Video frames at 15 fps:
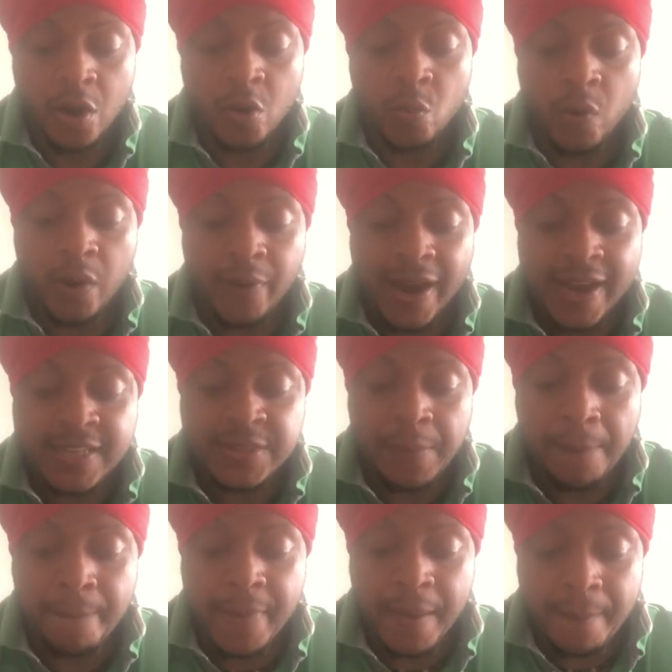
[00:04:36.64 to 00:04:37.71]
Whereas
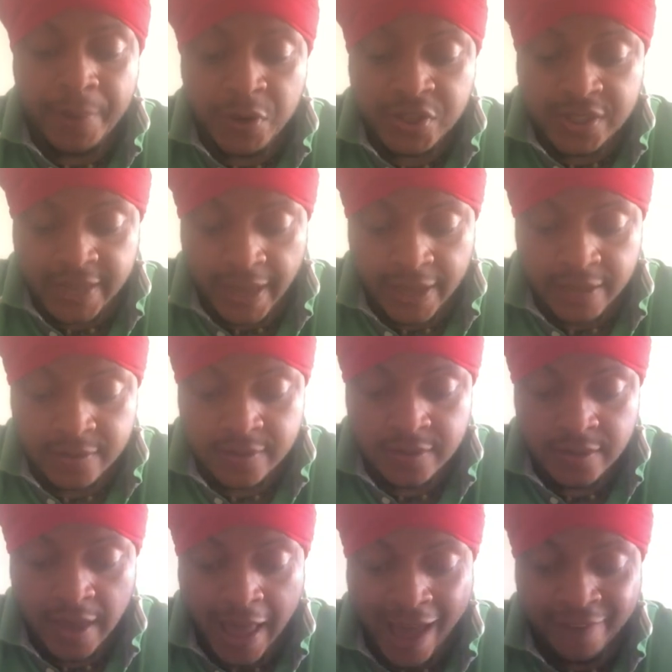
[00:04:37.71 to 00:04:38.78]
member states
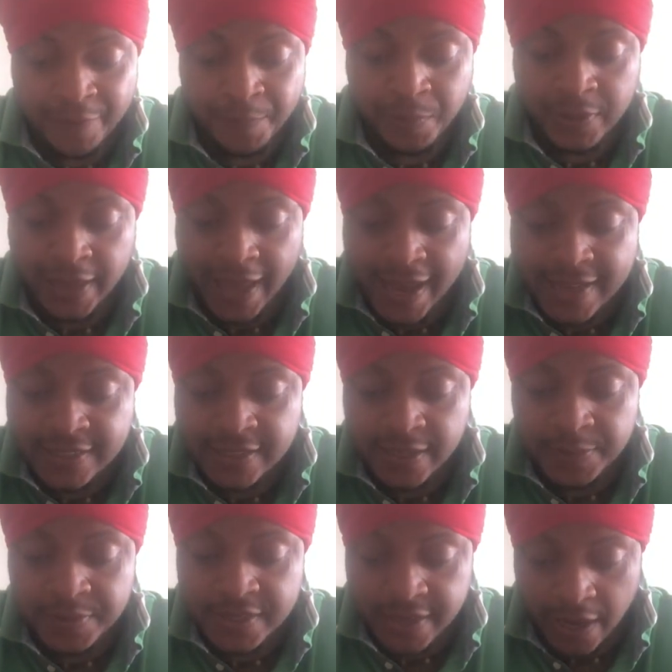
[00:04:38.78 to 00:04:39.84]
have pledged
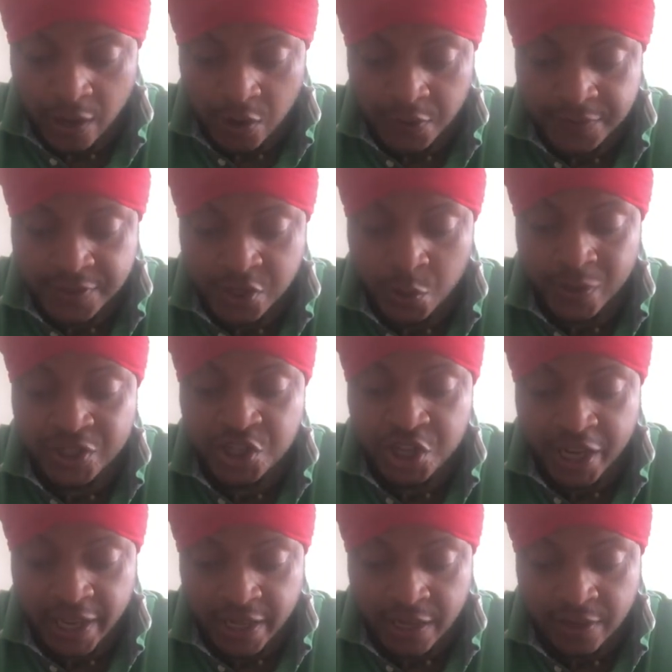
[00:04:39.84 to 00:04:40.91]
themselves to
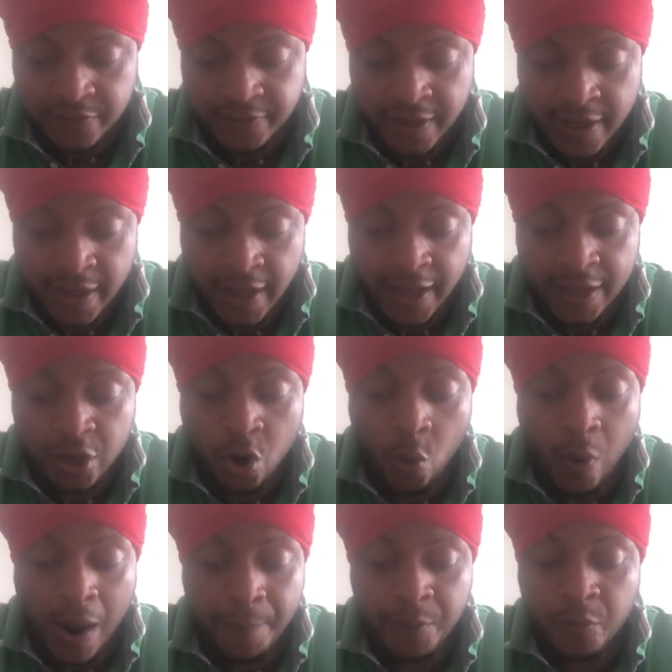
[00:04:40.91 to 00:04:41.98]
achieve, in
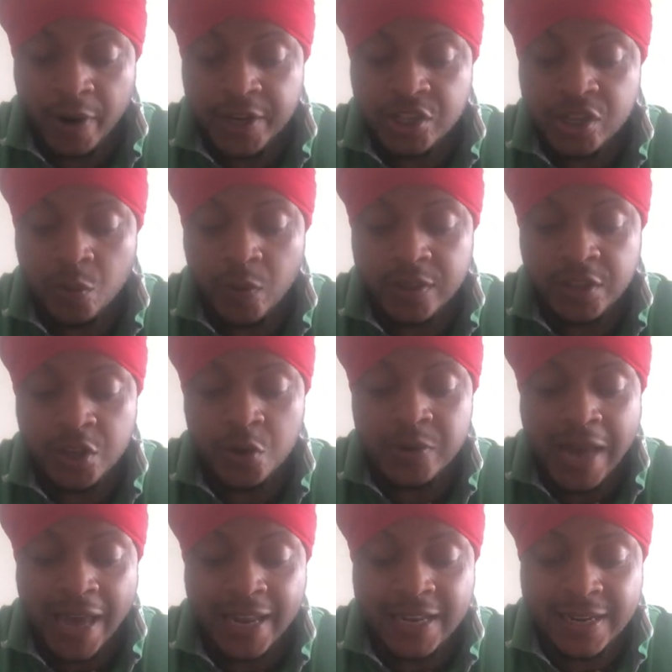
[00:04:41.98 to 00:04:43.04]
cooperation with the
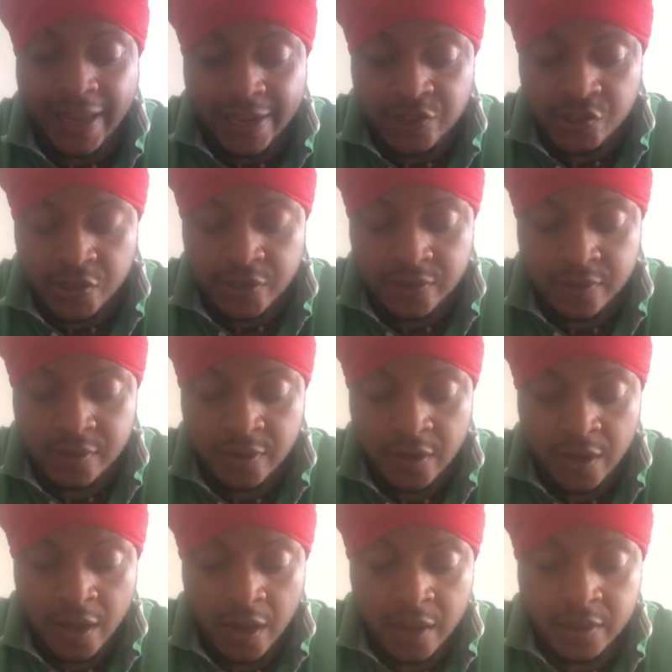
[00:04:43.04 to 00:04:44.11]
United Nations,
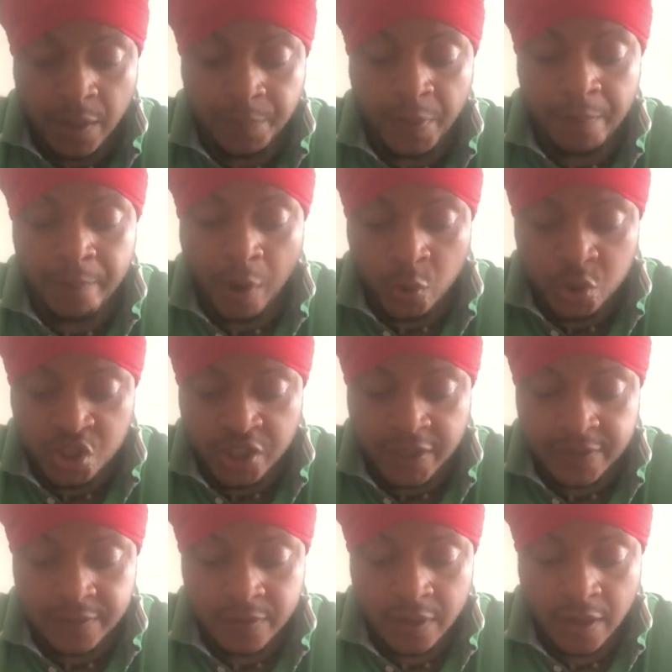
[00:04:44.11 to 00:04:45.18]
the
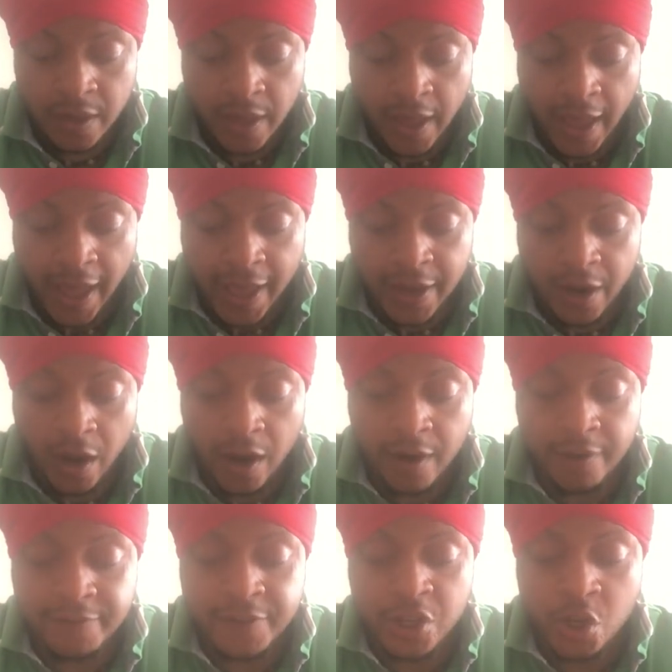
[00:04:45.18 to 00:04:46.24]
promotion
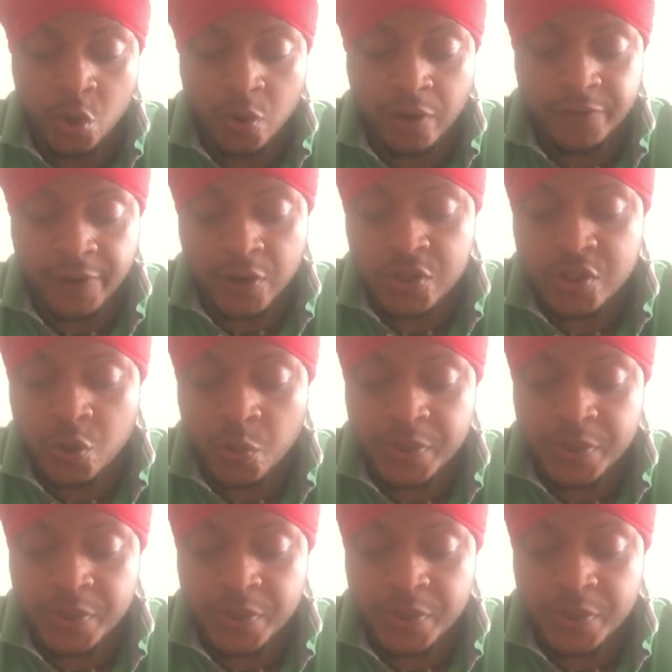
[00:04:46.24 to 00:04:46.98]
of universal